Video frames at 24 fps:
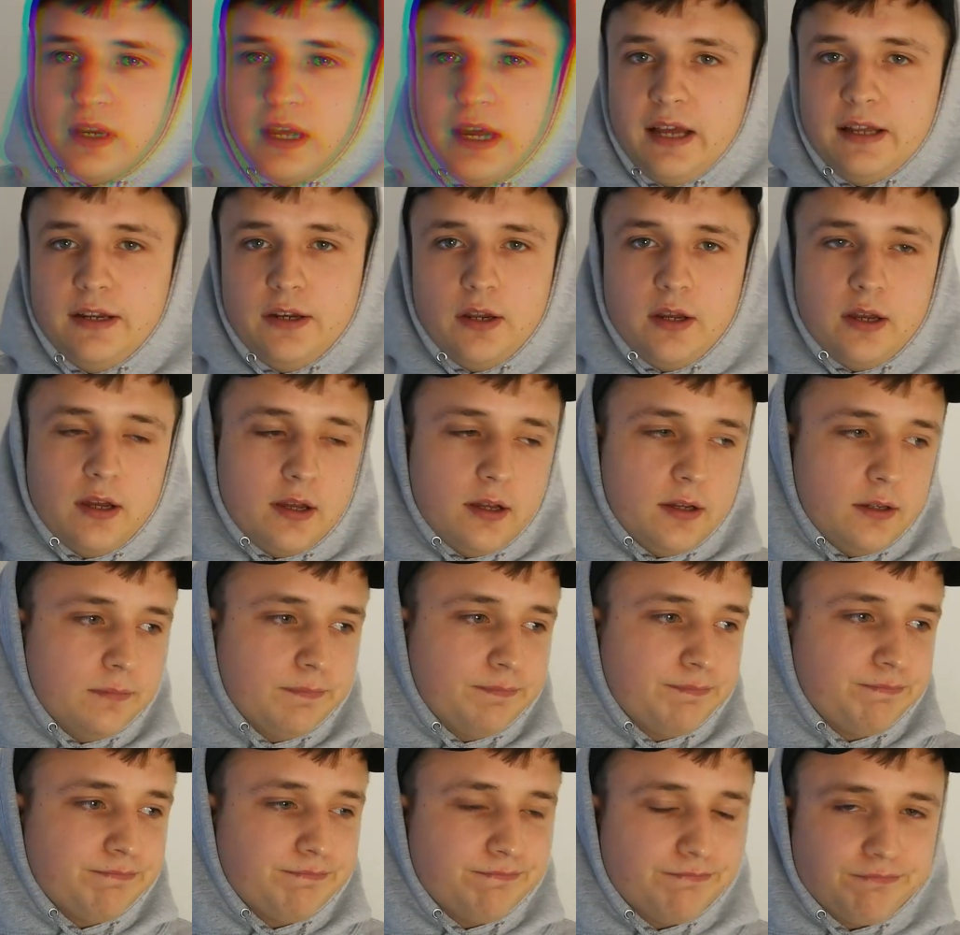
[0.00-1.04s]

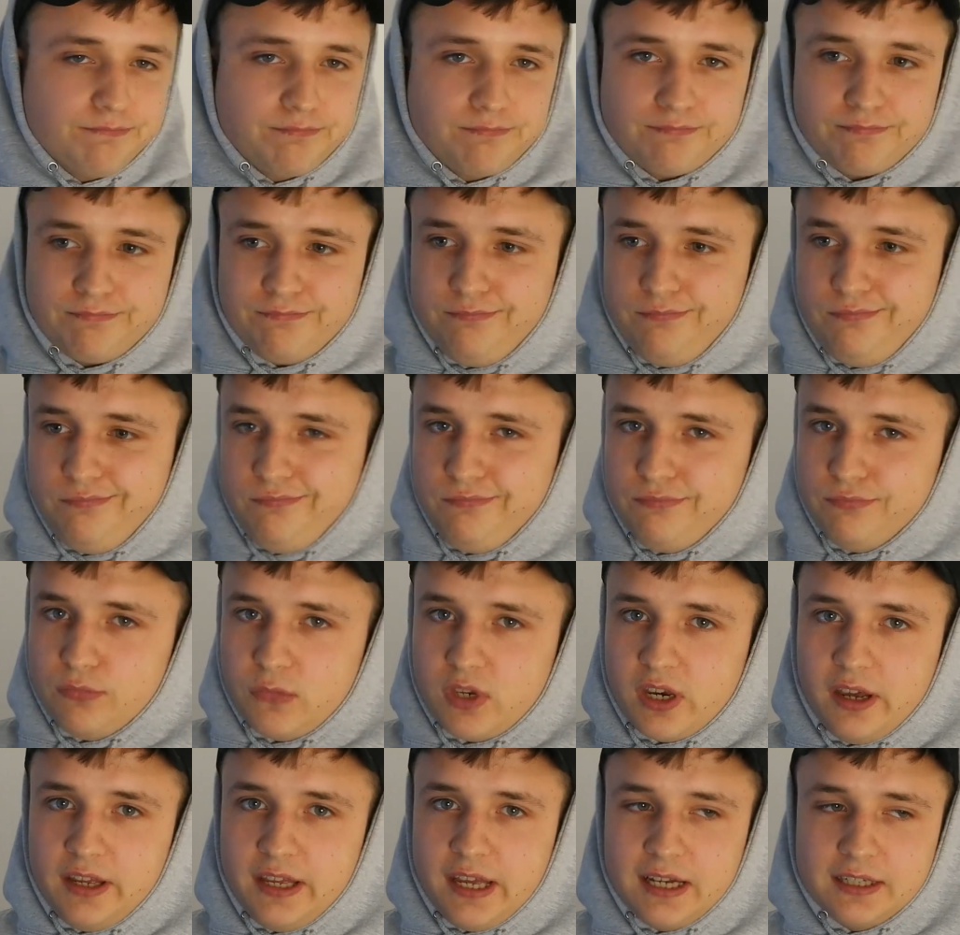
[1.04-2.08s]
And
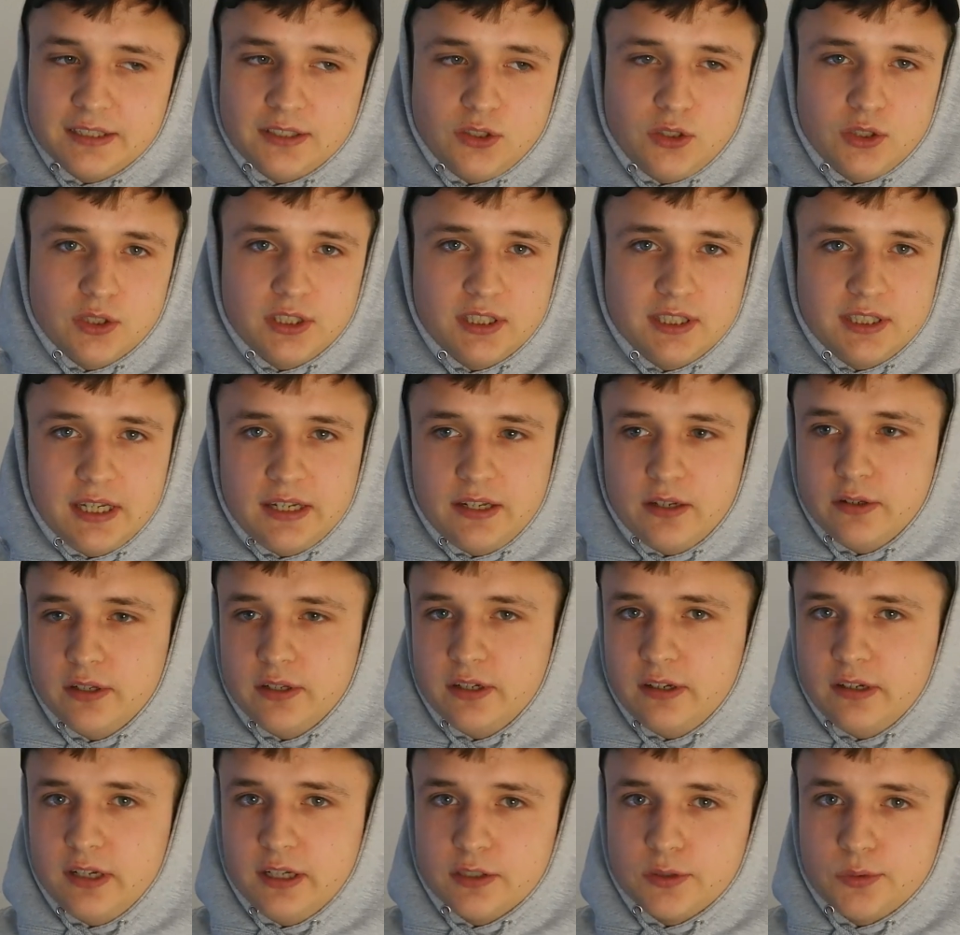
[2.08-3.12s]
yeah, I'll just see you in
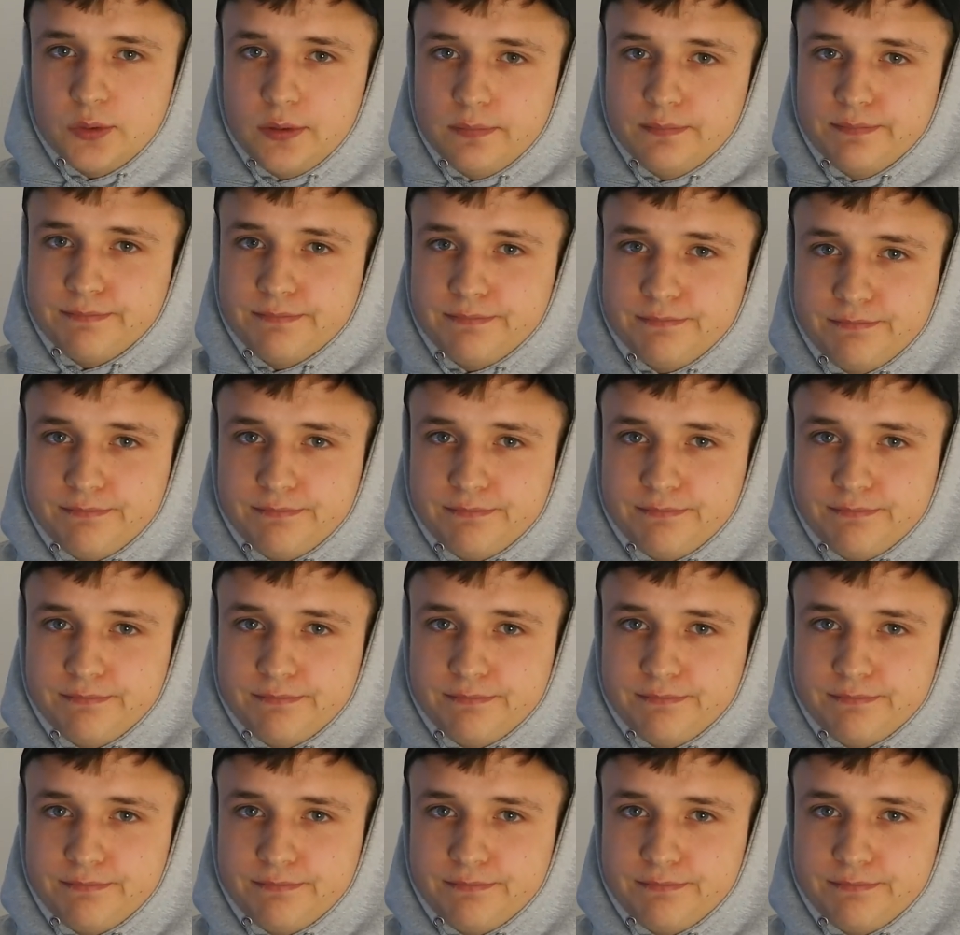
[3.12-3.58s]
the next one.